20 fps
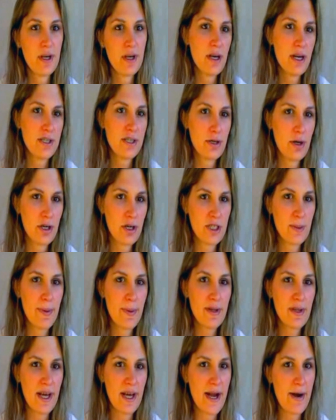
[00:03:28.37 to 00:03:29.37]
It talks
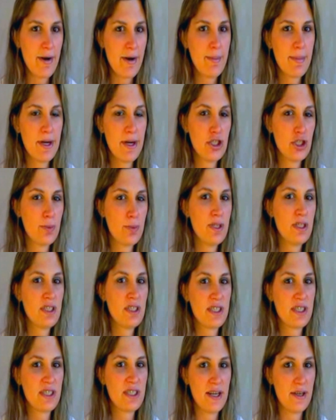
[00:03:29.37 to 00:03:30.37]
about the Harry Benjamin
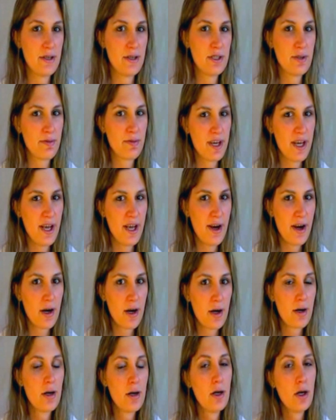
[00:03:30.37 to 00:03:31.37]
Standards of
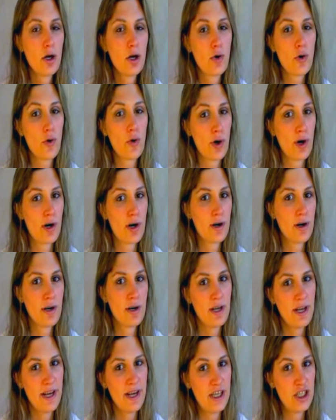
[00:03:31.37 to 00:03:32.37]
Care, or
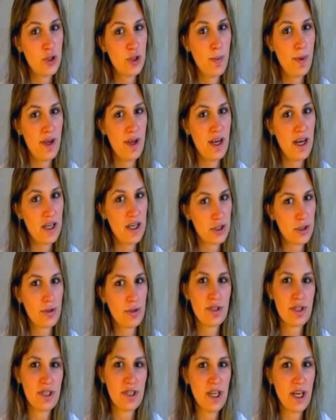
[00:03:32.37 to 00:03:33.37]

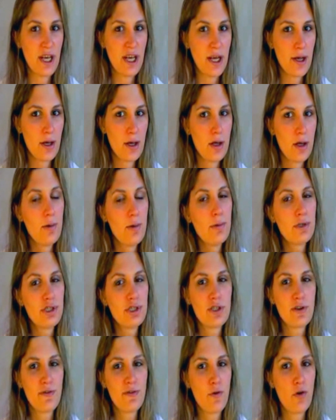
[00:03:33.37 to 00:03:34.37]
HBSOC, which
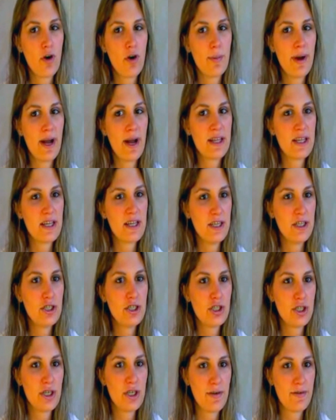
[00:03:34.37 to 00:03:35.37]
is a format that
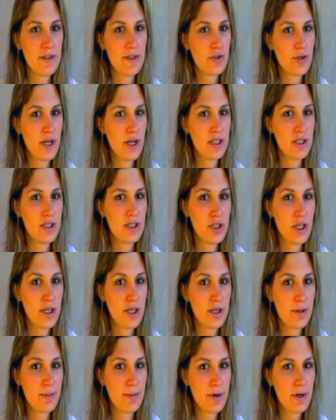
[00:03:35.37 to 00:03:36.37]
each and every
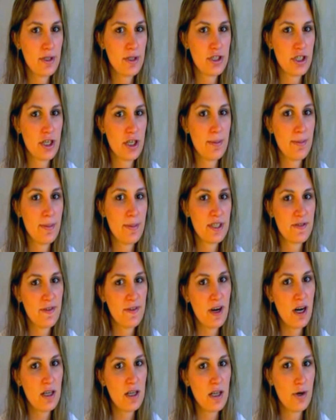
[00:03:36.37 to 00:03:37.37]
transgendered person must
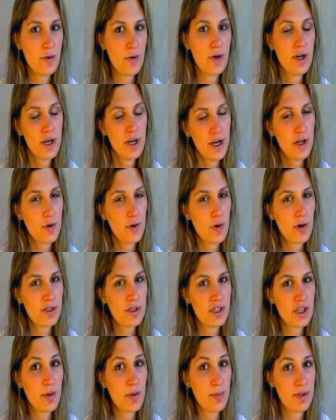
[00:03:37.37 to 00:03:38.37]
follow in order
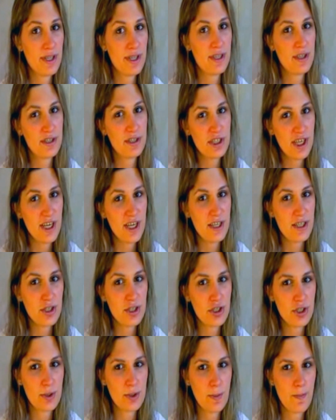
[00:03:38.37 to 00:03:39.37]
to complete their
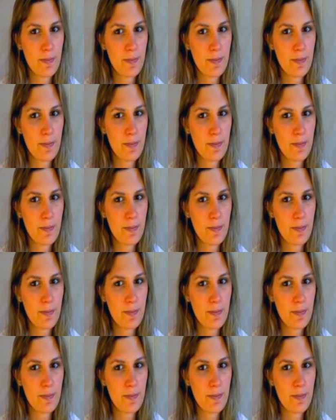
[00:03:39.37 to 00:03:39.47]
change.